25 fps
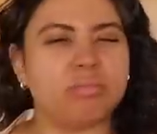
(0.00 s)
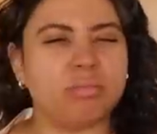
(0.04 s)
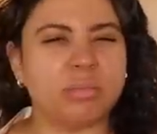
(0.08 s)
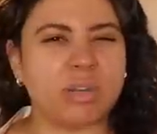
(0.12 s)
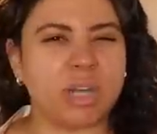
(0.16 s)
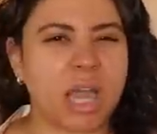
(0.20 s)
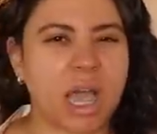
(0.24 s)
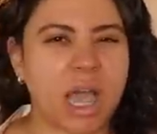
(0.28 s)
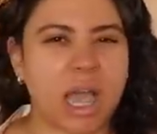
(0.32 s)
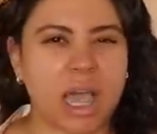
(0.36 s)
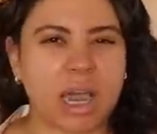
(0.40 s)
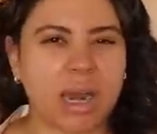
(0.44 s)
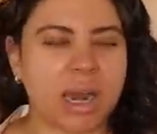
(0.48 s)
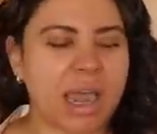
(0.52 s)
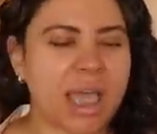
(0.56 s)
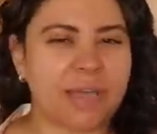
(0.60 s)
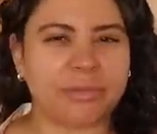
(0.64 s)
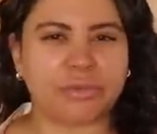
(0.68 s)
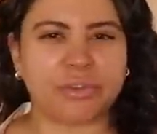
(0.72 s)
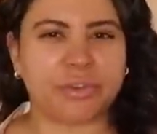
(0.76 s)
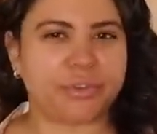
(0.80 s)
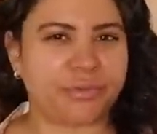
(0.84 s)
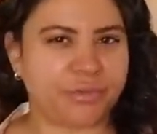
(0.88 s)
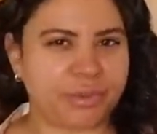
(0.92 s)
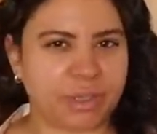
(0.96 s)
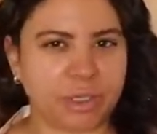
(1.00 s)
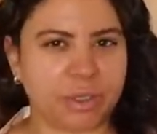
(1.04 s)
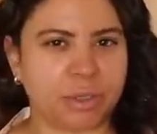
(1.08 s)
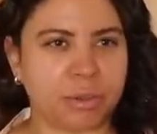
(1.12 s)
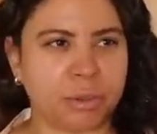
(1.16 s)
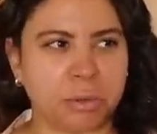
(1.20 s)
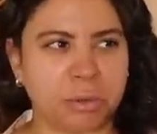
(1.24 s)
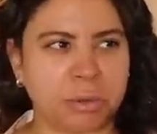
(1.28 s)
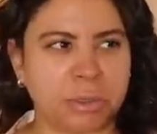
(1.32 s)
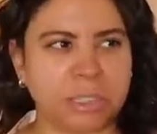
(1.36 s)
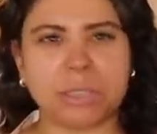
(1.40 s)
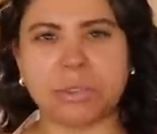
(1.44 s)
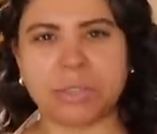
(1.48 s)
not have to
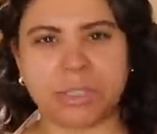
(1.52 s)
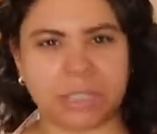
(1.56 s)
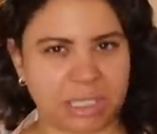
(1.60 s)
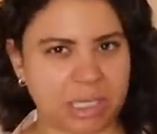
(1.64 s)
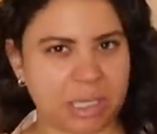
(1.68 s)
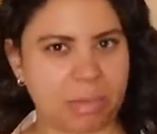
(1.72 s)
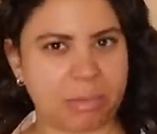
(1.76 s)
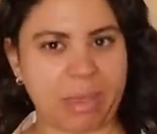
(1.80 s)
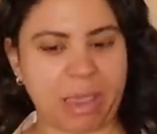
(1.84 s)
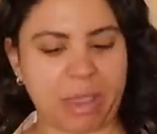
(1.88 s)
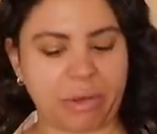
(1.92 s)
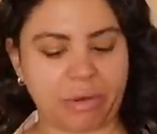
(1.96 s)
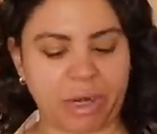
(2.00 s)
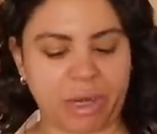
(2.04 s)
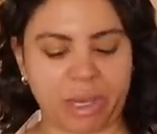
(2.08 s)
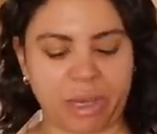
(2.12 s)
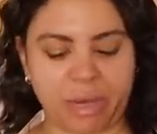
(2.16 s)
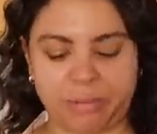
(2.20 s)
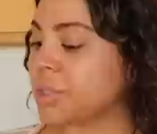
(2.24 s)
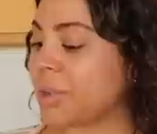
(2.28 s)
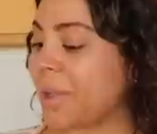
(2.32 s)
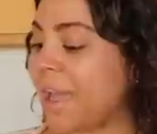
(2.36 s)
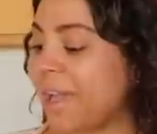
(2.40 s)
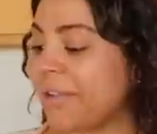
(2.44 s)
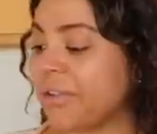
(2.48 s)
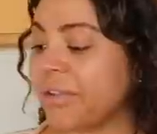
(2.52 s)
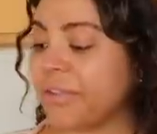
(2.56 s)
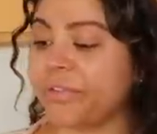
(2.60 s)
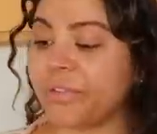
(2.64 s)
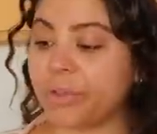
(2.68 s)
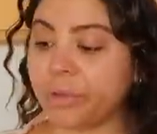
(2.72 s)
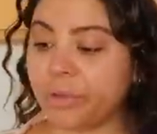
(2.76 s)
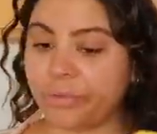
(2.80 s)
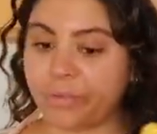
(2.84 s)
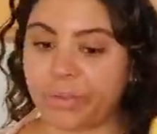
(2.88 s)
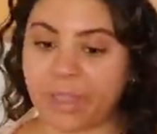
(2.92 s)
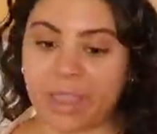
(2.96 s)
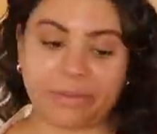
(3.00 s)
feel guilty about it. So I have a
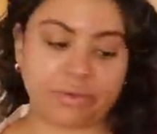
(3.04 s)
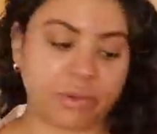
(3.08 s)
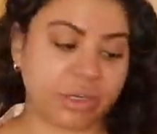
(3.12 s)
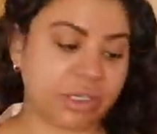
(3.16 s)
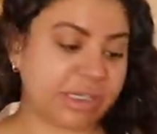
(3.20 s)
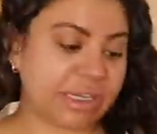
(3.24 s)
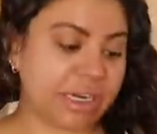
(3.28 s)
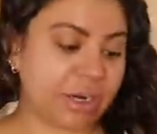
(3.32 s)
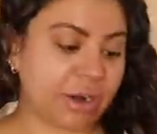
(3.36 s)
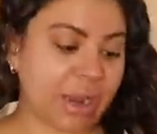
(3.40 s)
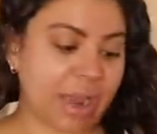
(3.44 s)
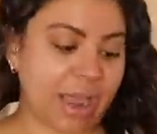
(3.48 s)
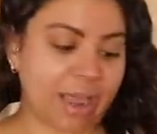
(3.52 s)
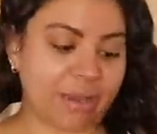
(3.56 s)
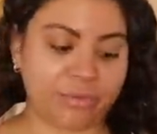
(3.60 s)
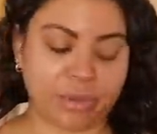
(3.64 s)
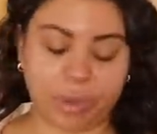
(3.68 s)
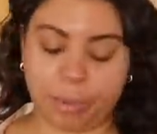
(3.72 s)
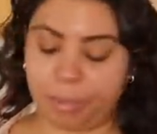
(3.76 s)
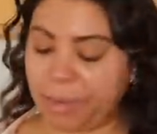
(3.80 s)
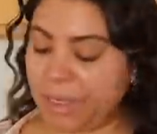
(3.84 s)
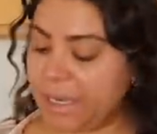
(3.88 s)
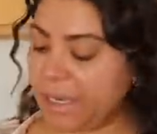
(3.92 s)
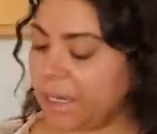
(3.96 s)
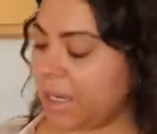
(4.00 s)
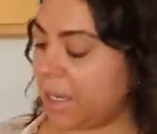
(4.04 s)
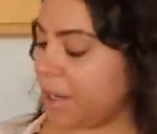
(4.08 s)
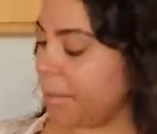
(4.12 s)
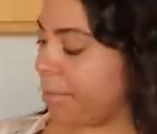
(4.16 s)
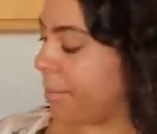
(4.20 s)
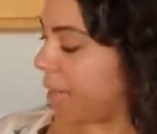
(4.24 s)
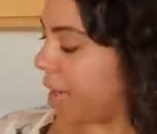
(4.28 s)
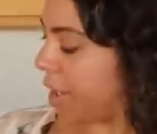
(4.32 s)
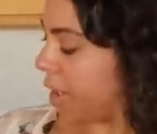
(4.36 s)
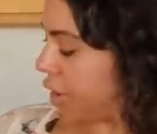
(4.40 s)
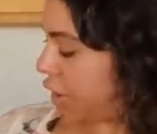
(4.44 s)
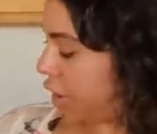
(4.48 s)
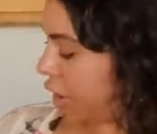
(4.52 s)
few flavors here. I have the peanut
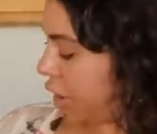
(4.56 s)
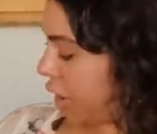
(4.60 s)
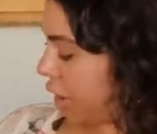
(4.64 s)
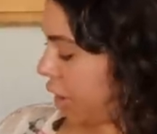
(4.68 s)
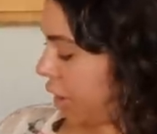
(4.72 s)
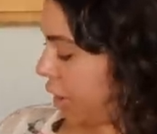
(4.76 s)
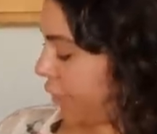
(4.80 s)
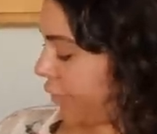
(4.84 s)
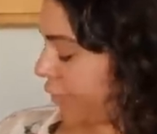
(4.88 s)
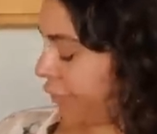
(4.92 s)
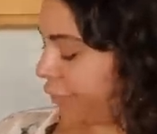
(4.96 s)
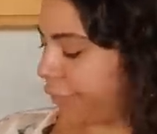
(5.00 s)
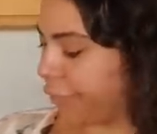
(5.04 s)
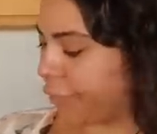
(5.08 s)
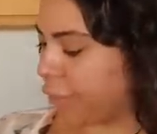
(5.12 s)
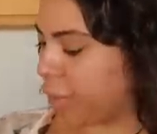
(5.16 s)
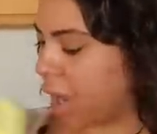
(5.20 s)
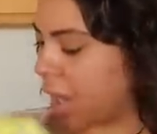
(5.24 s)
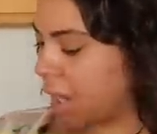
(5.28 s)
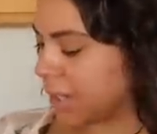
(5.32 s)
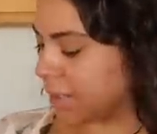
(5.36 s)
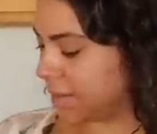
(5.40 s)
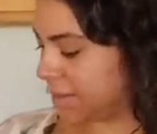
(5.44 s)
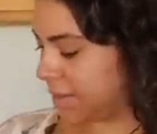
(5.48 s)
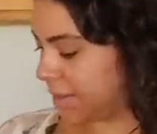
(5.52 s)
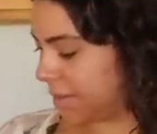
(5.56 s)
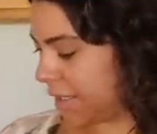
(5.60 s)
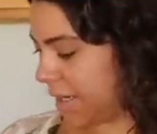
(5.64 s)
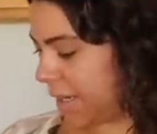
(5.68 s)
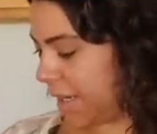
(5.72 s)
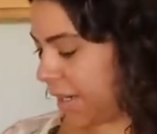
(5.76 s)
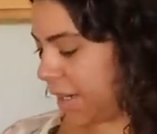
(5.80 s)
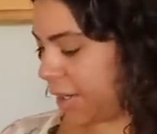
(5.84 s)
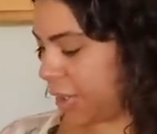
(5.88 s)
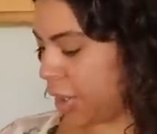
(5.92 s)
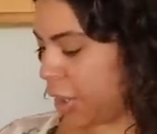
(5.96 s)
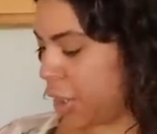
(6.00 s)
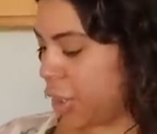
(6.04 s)
butter,
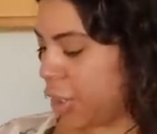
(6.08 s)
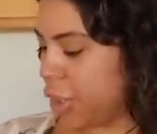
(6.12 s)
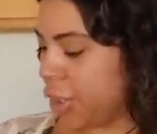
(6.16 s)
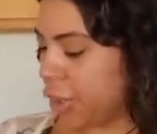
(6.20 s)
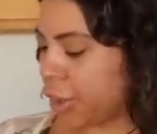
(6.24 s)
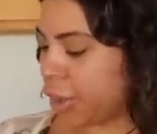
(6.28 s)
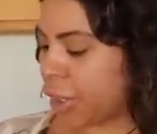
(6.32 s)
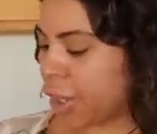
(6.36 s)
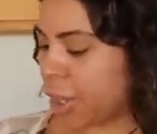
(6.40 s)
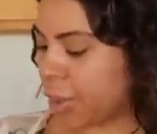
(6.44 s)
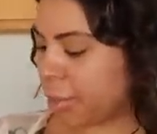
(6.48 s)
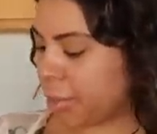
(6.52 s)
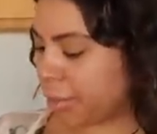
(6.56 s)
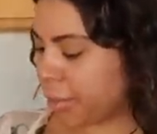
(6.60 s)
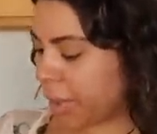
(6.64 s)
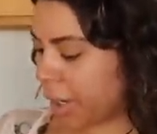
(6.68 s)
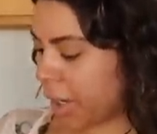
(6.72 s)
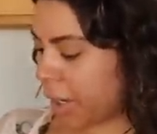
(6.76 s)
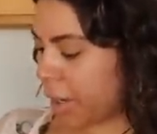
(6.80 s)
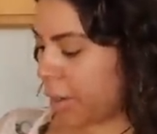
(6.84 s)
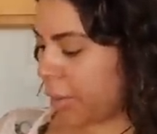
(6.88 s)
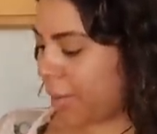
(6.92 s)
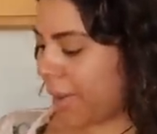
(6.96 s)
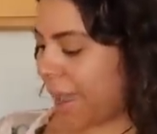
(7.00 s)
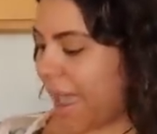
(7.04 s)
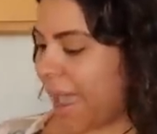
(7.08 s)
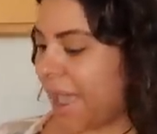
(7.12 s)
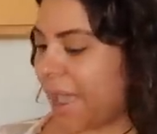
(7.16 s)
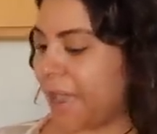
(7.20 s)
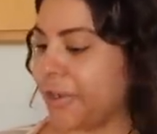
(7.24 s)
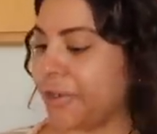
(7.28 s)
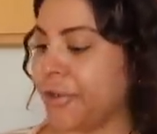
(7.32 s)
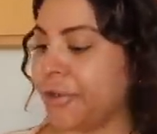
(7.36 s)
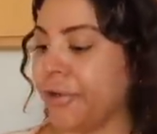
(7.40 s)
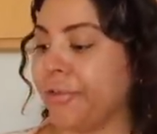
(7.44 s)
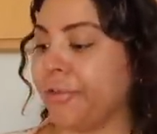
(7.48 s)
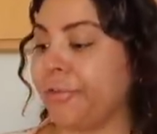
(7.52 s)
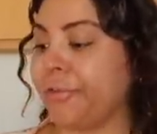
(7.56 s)
frosted, cocoa,
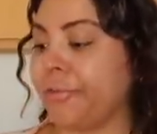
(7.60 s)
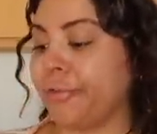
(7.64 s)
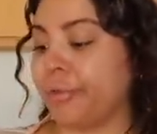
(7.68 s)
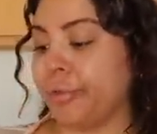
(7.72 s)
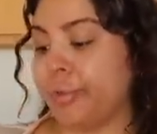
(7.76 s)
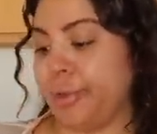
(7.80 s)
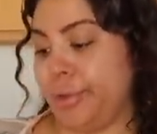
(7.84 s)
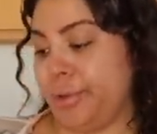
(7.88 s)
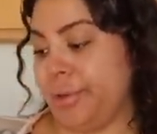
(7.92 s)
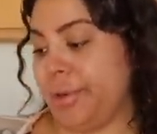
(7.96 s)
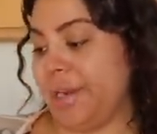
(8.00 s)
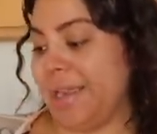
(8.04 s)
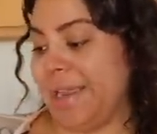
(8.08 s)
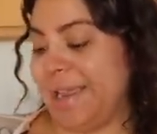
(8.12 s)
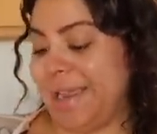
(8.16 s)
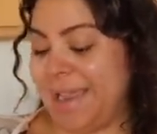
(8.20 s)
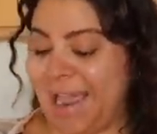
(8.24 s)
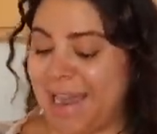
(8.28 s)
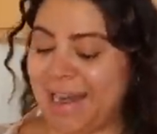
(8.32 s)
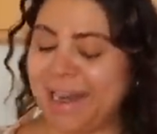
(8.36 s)
and fruity.